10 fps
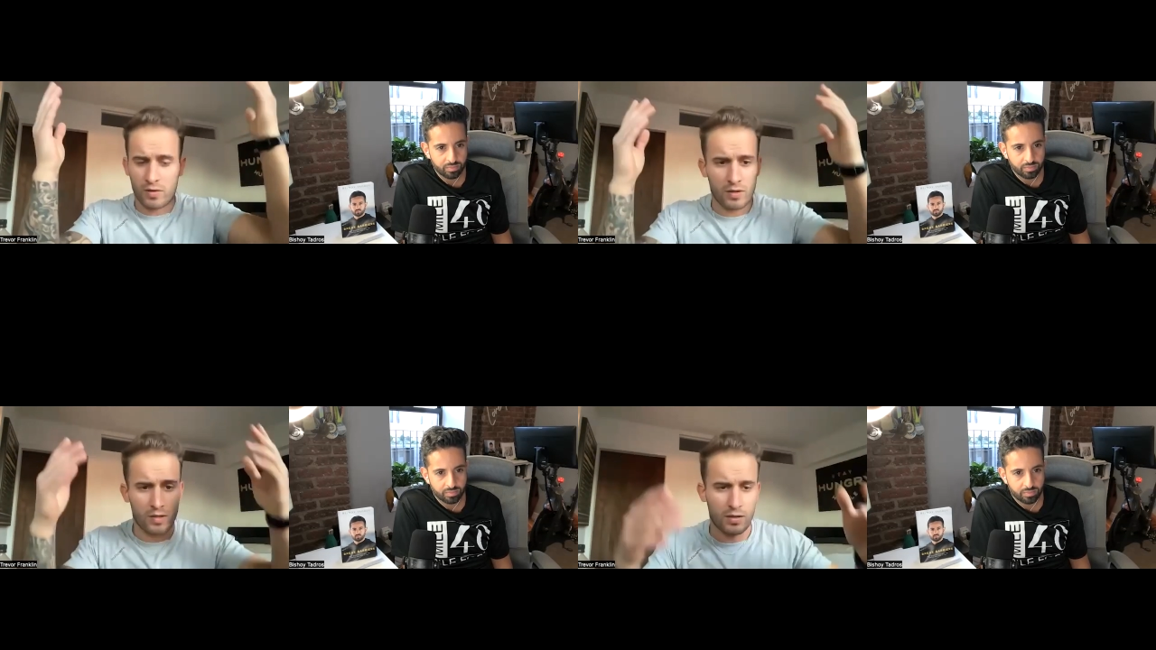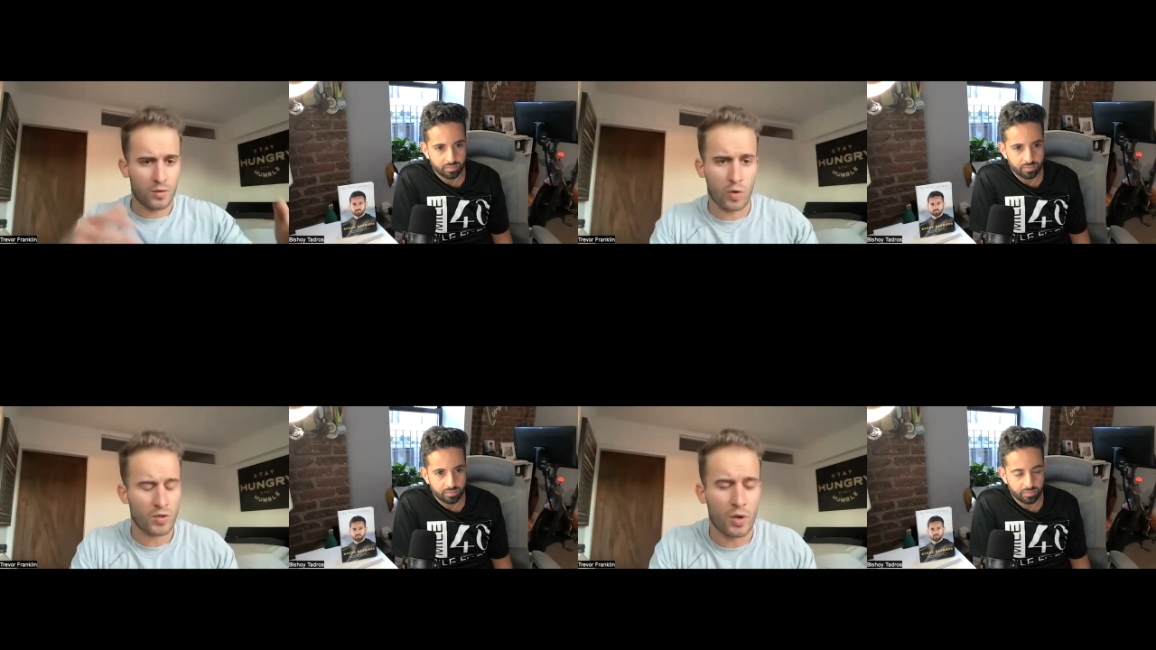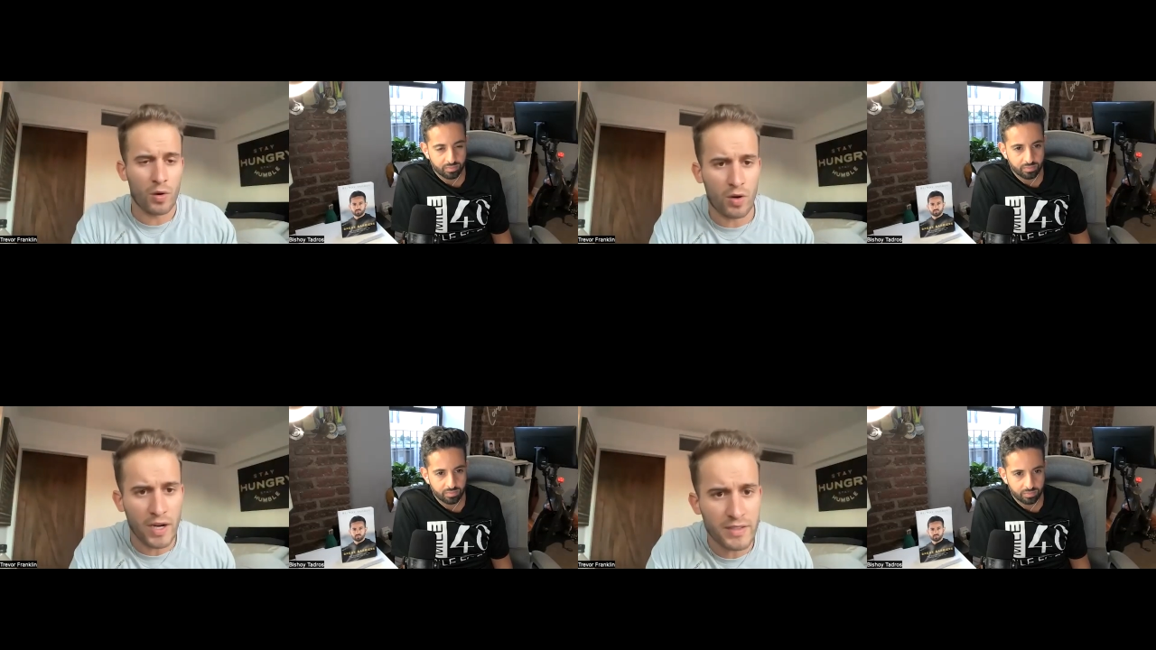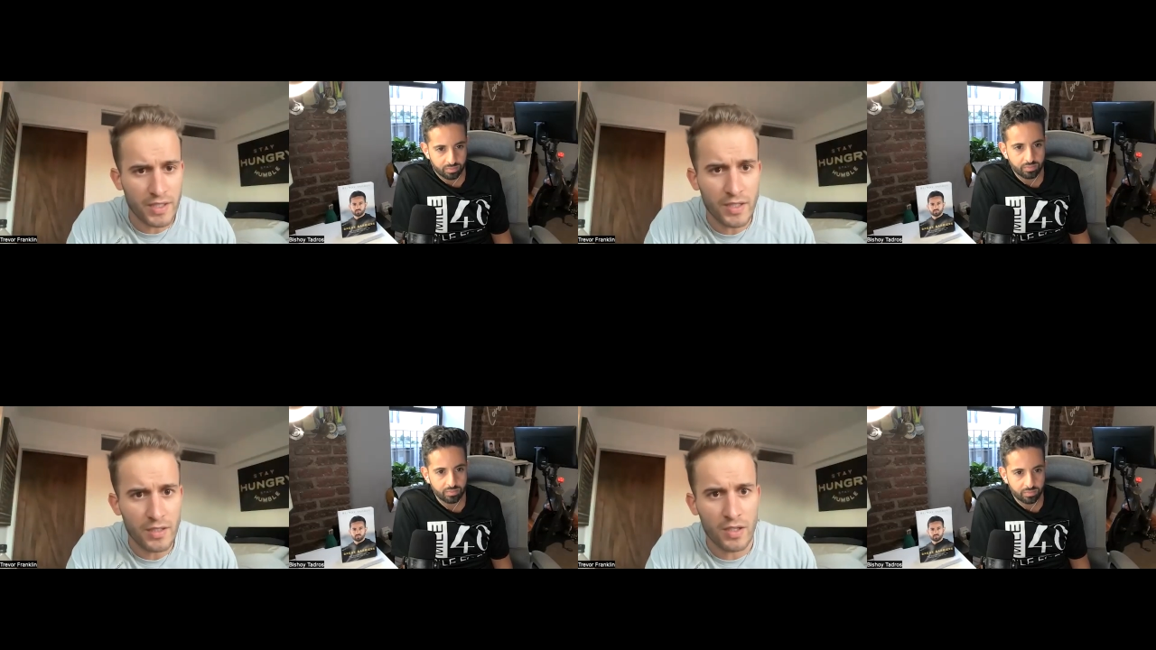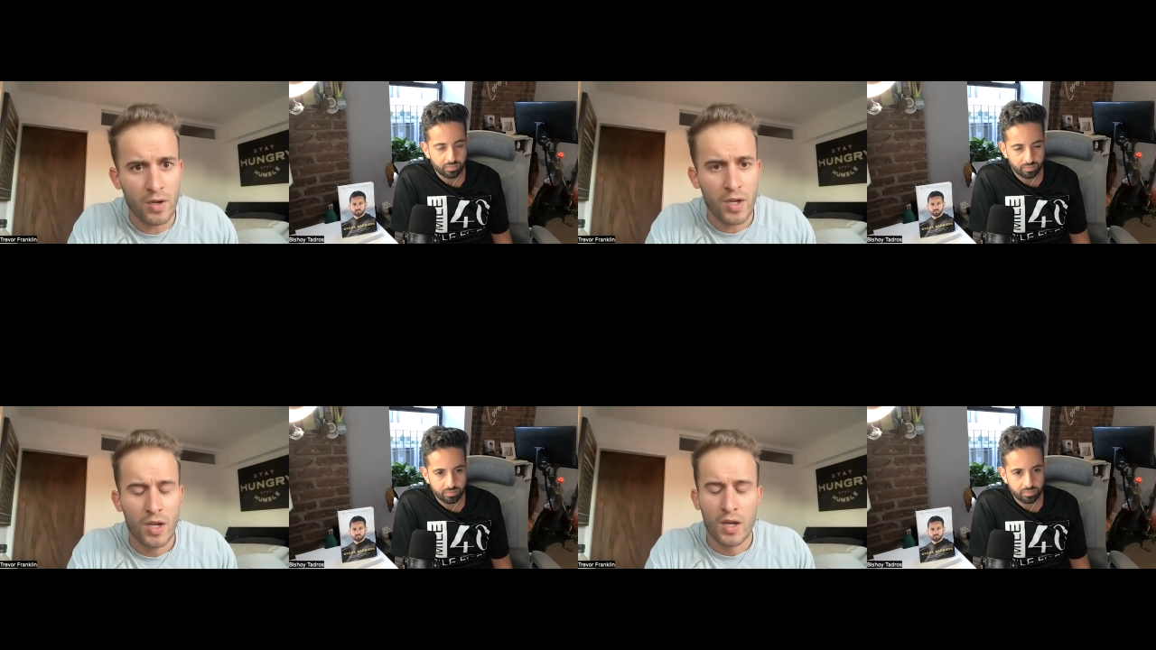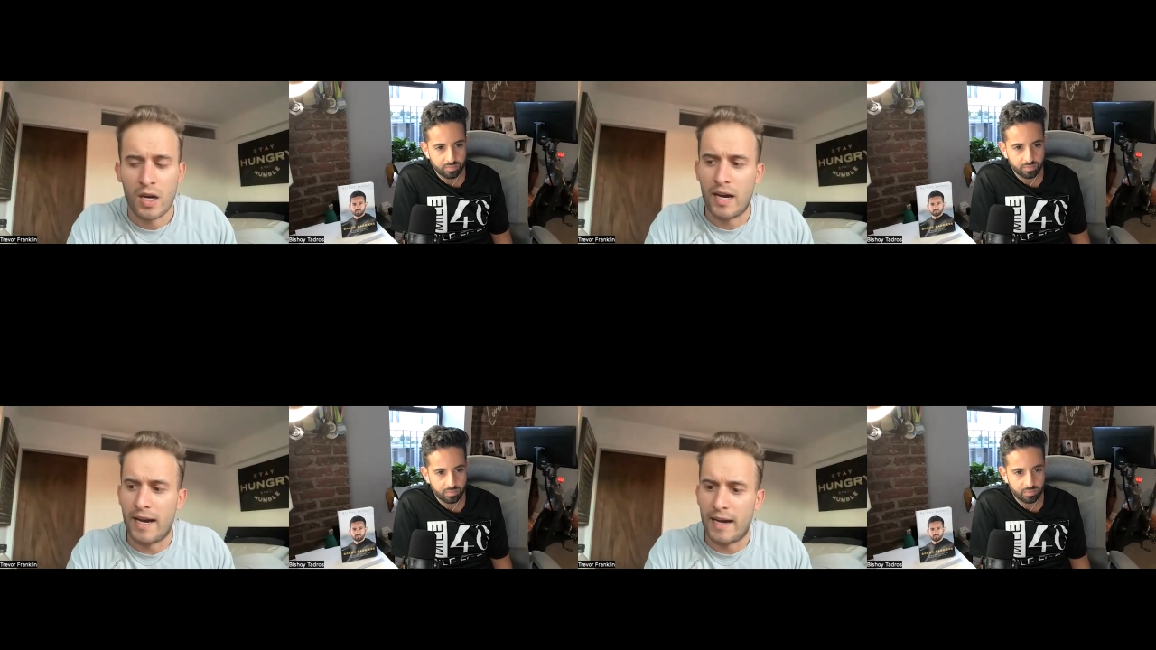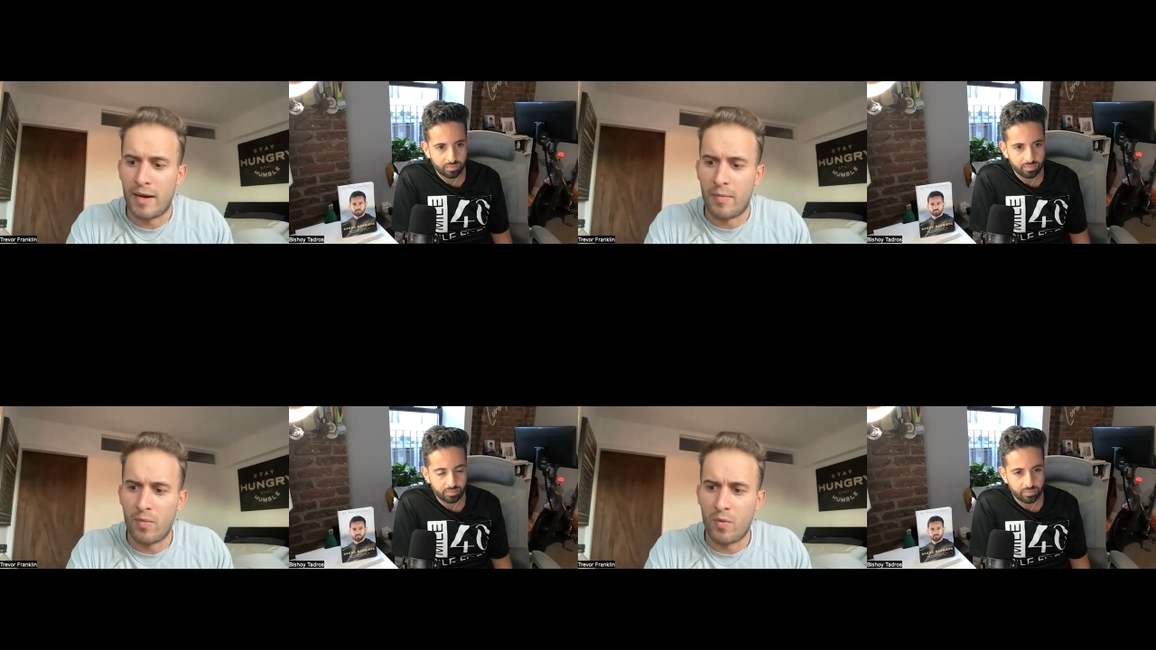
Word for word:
Speaker 1: the, the world's going crazy, you know. Um,